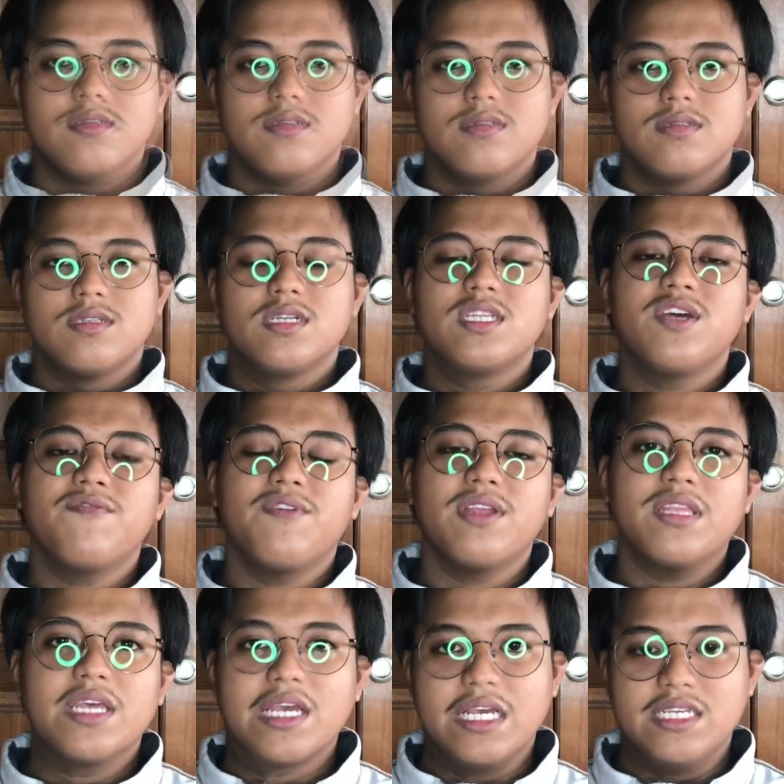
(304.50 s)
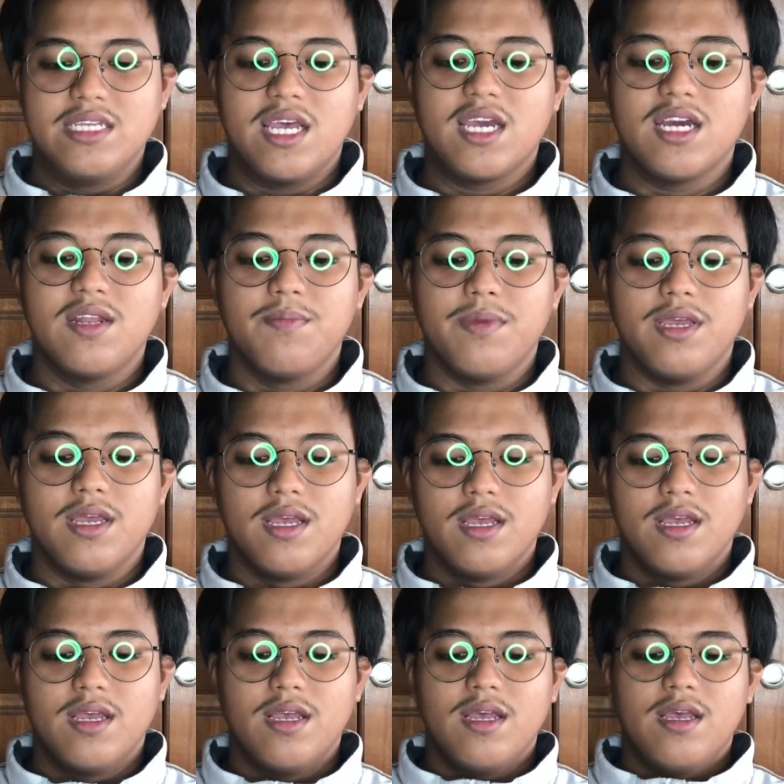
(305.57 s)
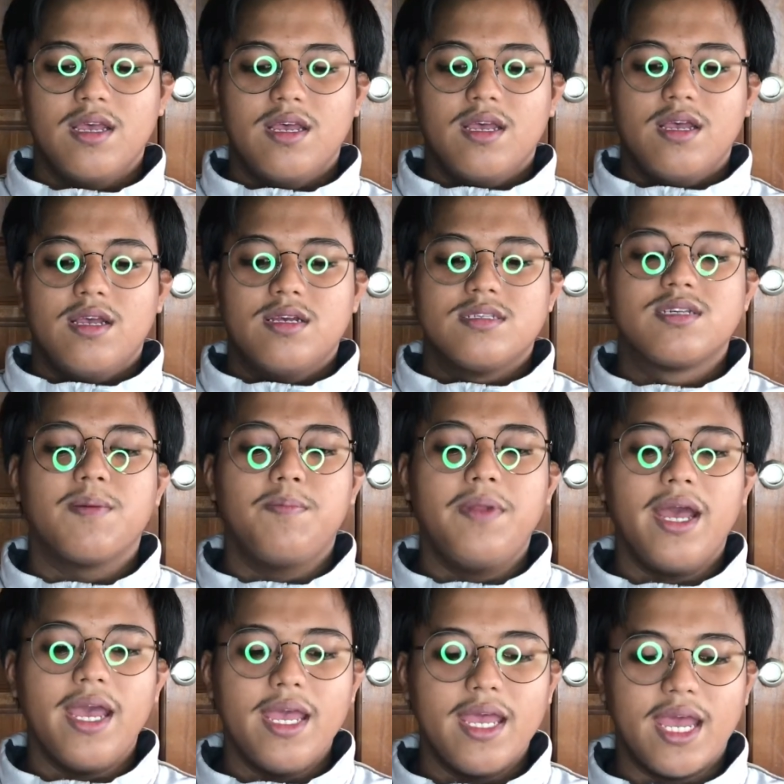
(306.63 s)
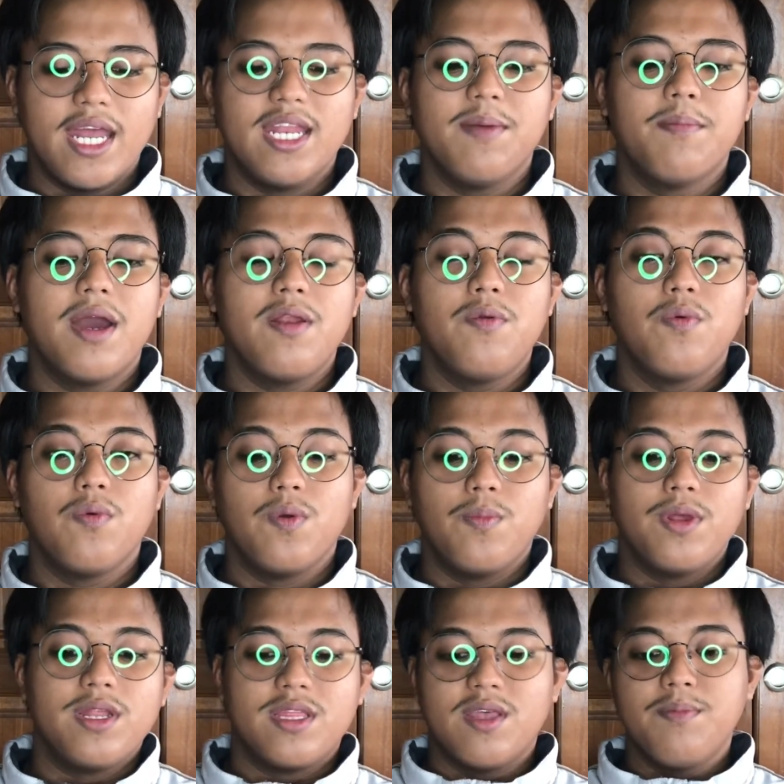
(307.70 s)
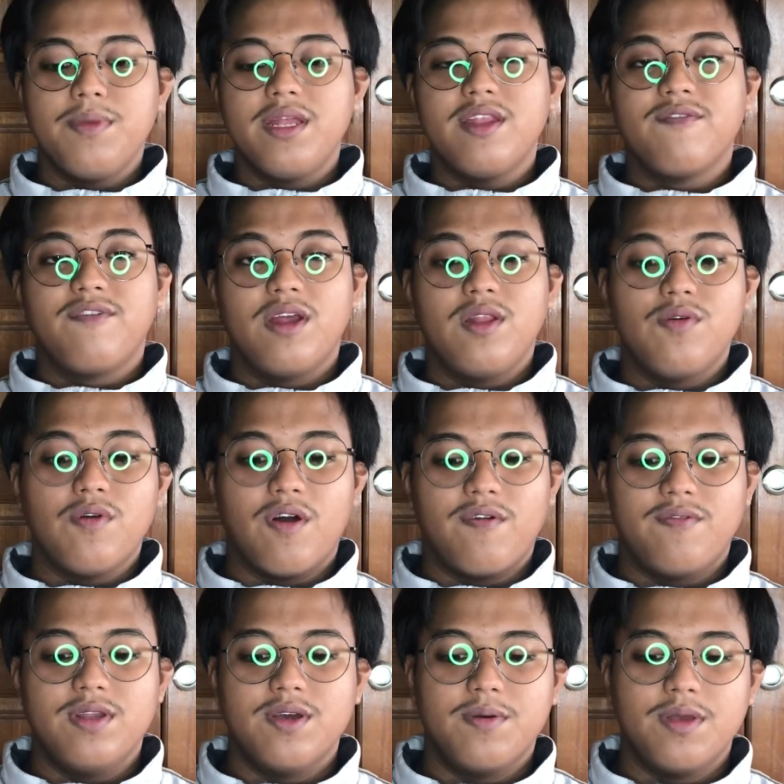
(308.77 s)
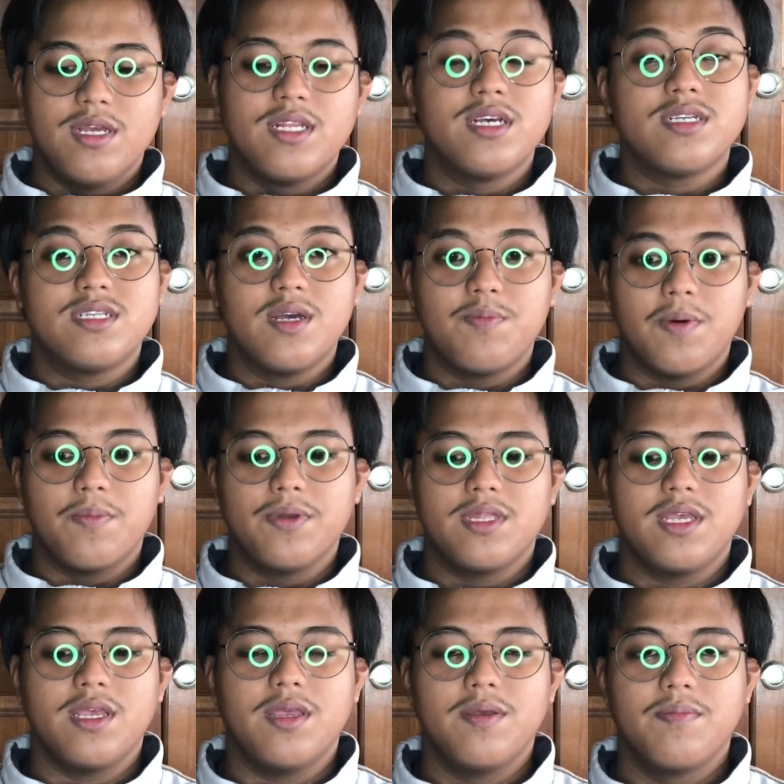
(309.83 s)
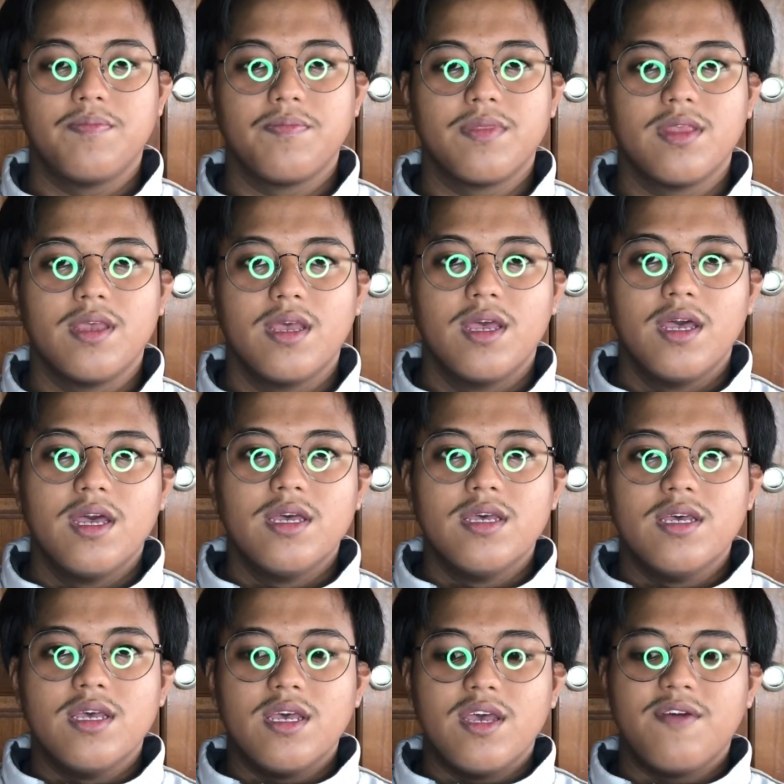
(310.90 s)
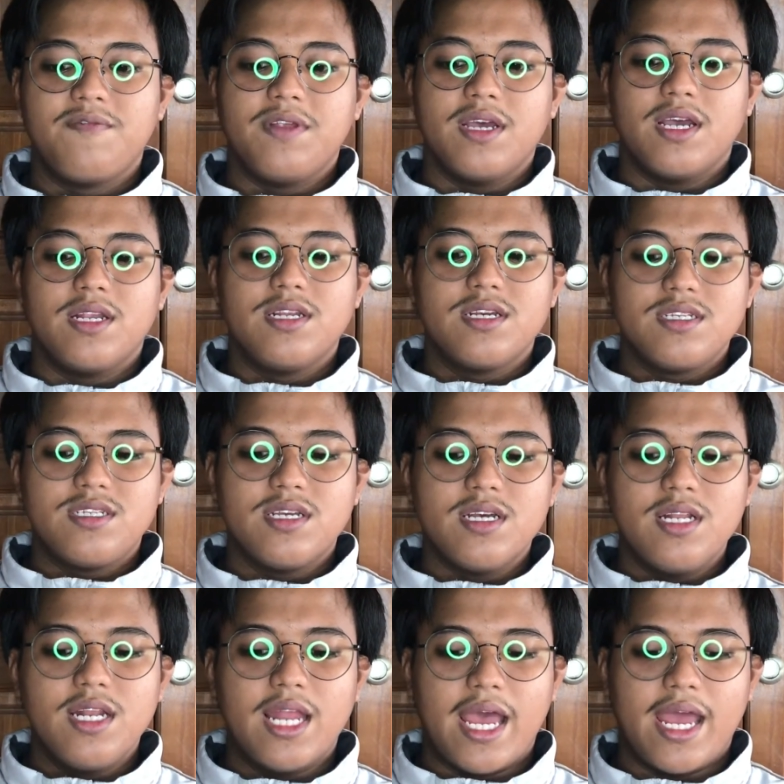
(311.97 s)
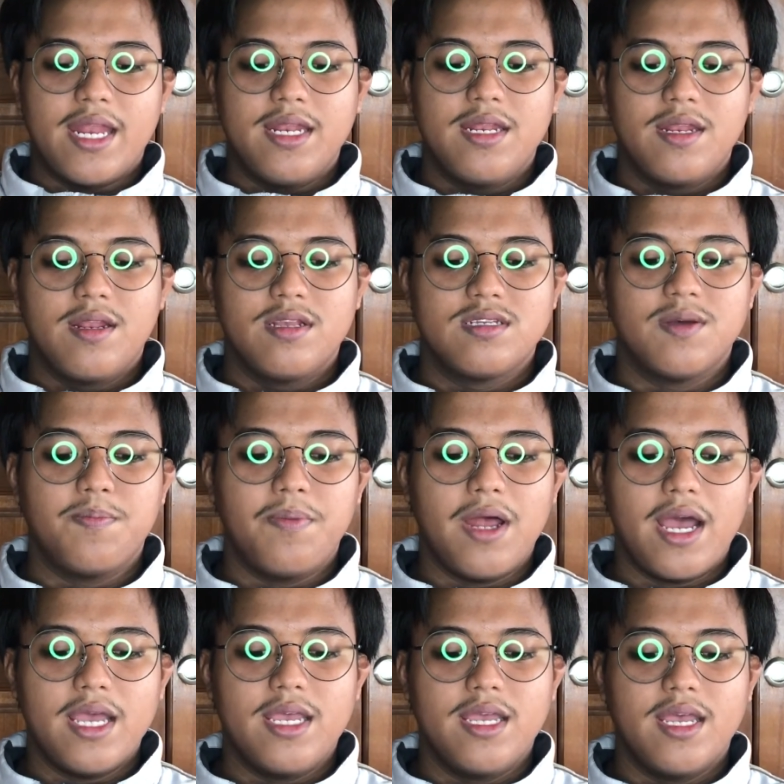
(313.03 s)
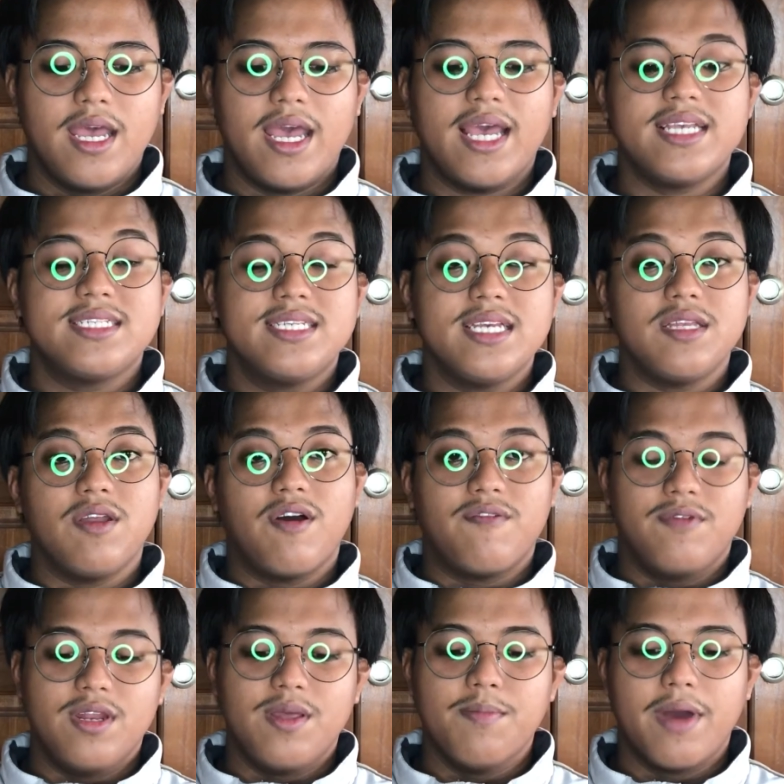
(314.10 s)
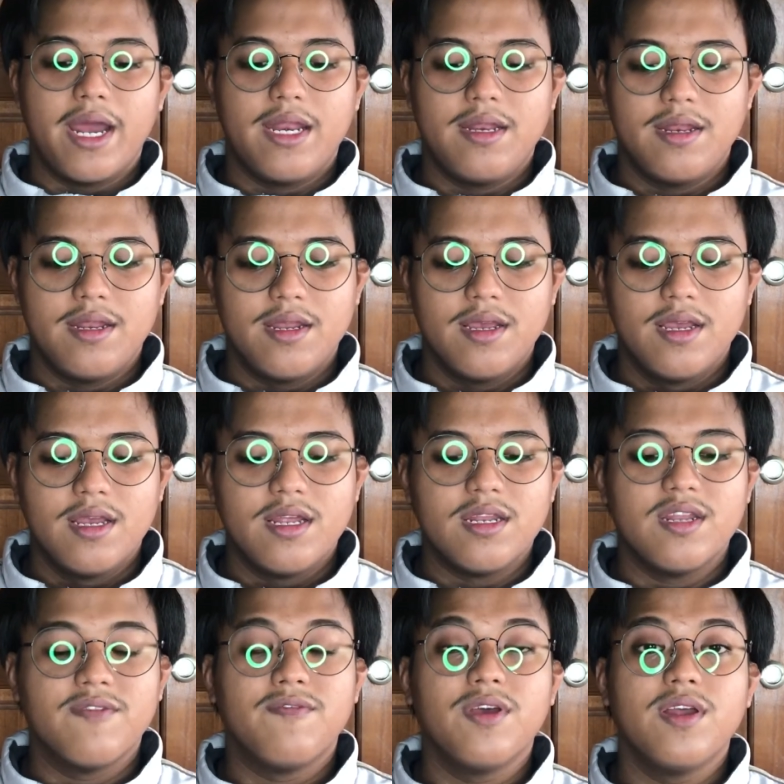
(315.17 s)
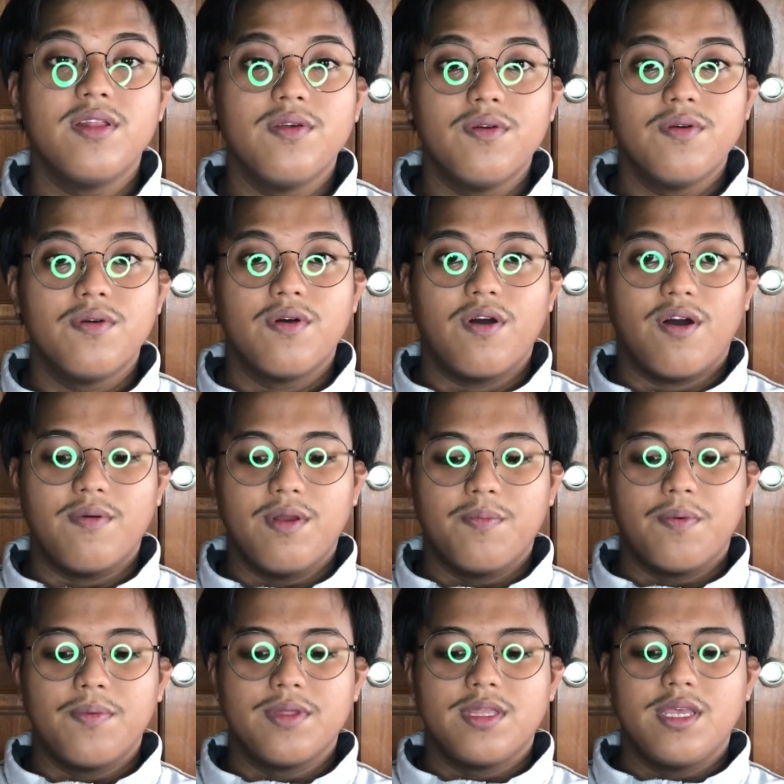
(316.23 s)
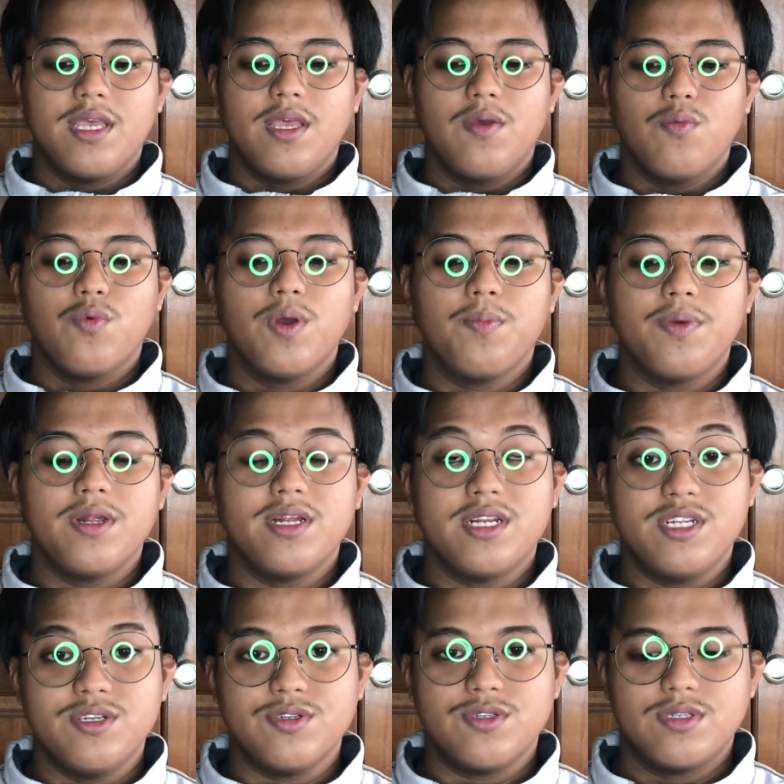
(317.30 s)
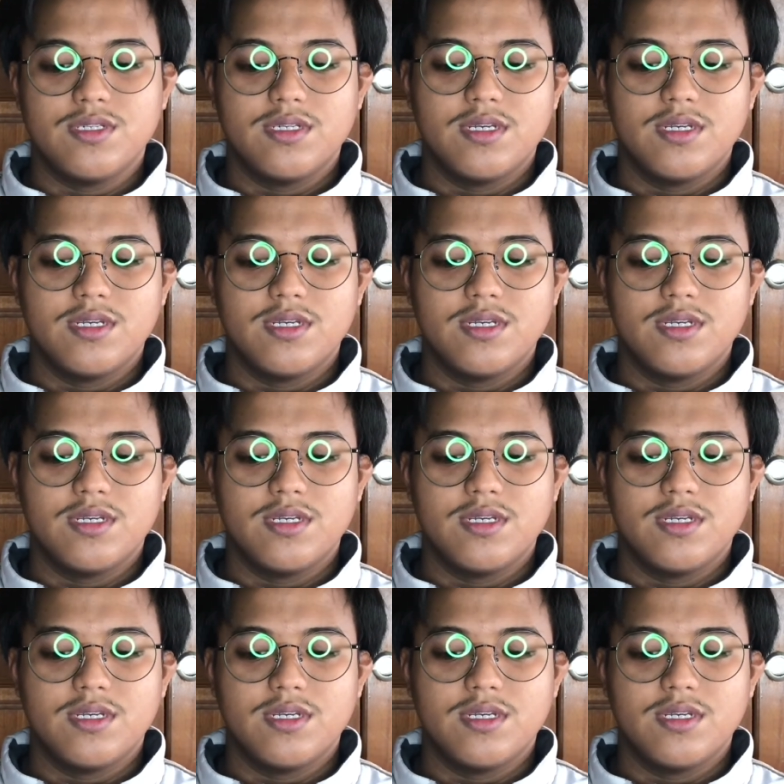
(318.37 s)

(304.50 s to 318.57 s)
The third factor is economy. Supply and demand will determine the value of the industrial property. If the industrial land supply exceed of the demand, the value of the property will be reduced.